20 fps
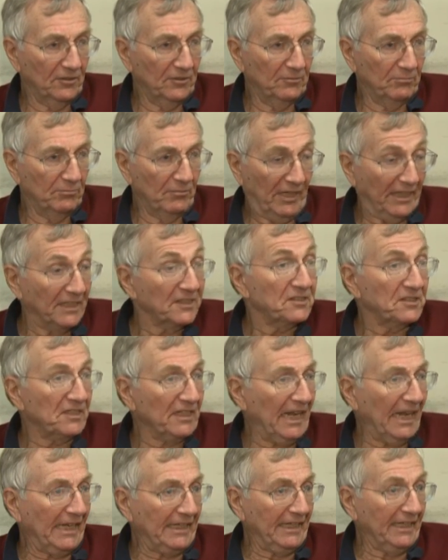my
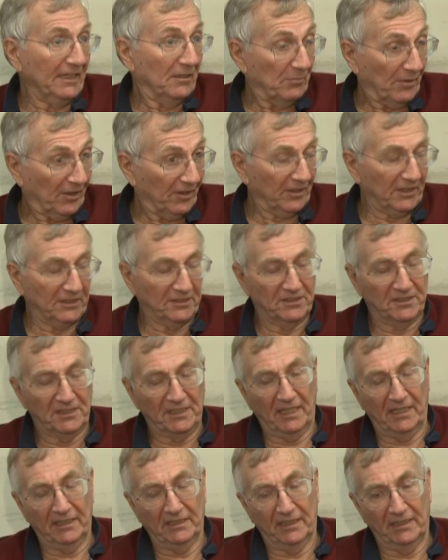CIA, American
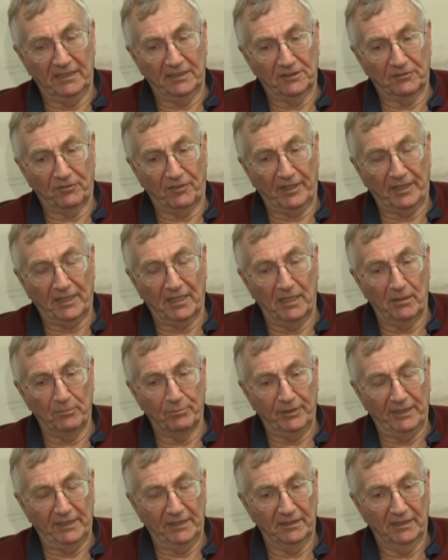CIA, is very
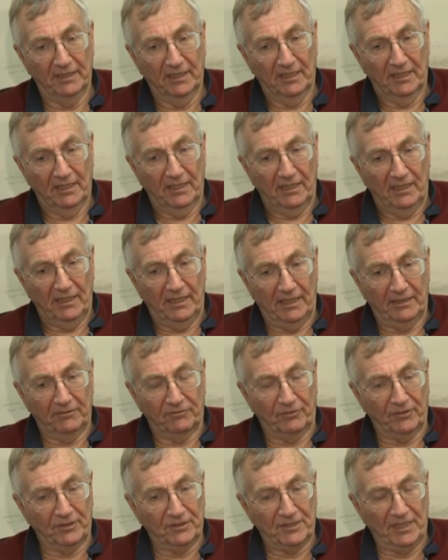competent at,
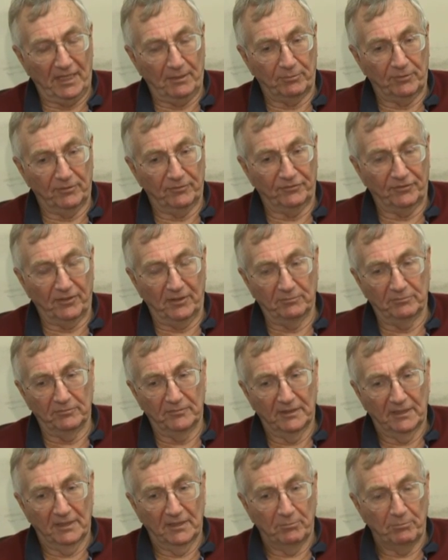for example, from
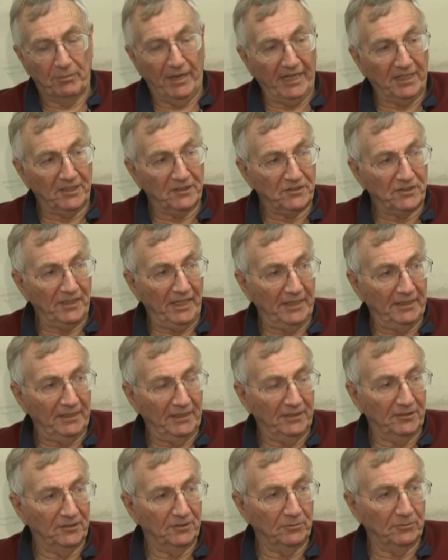Pakistan
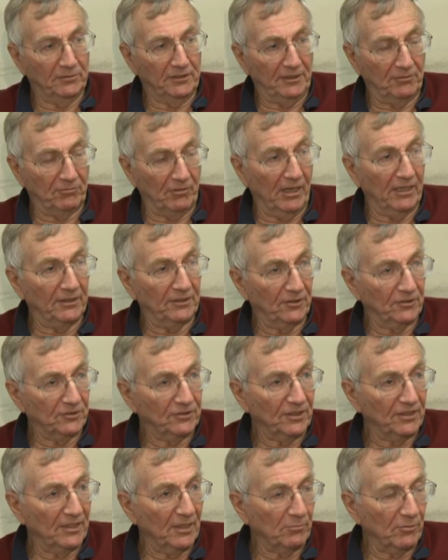into Iran. There's
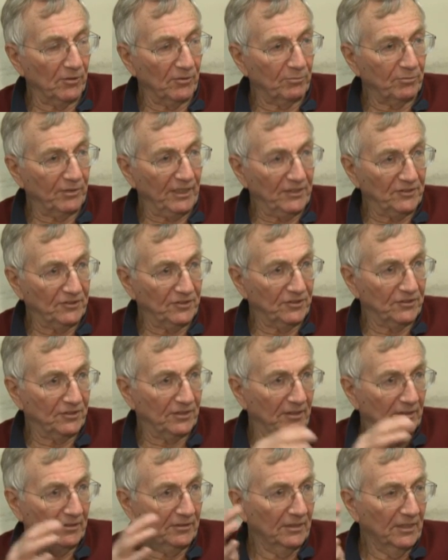a number of places
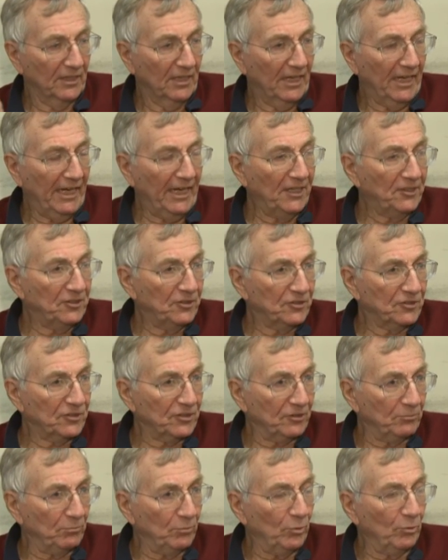agents
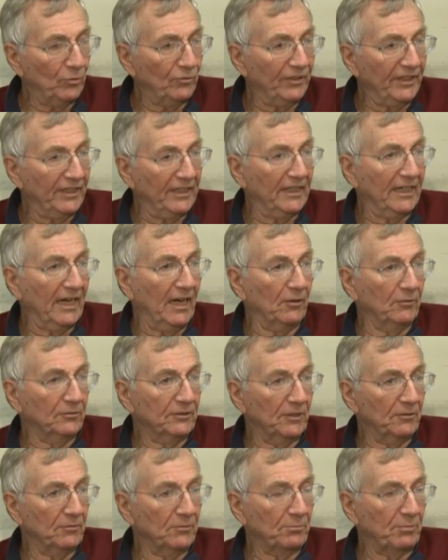could move in and out.
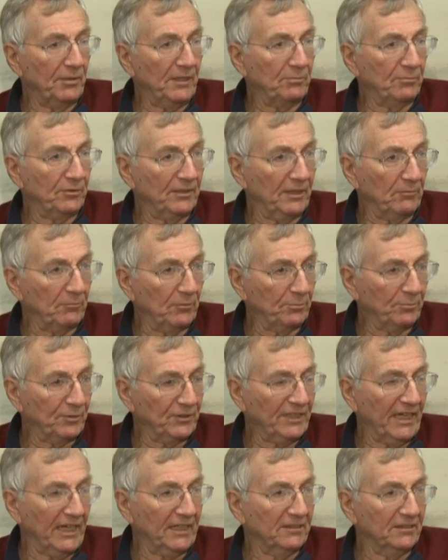There were people that were
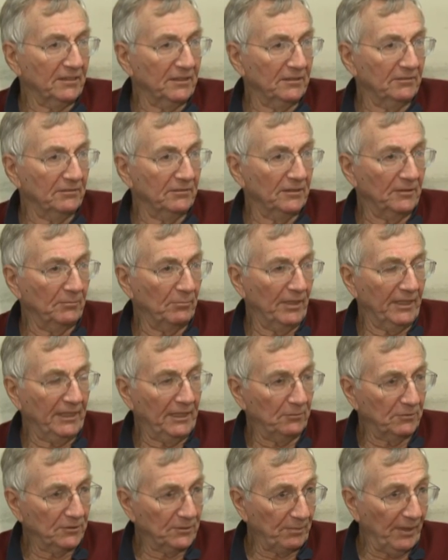protected, and the
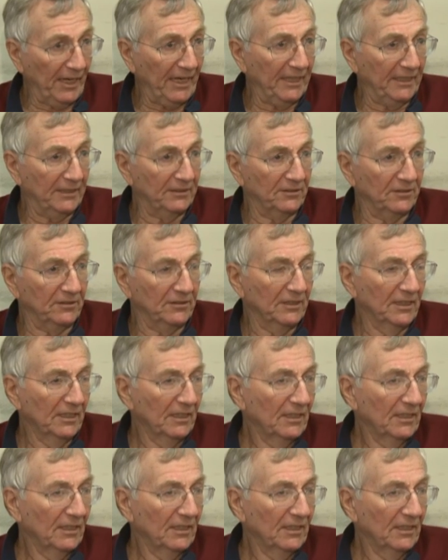money was paid to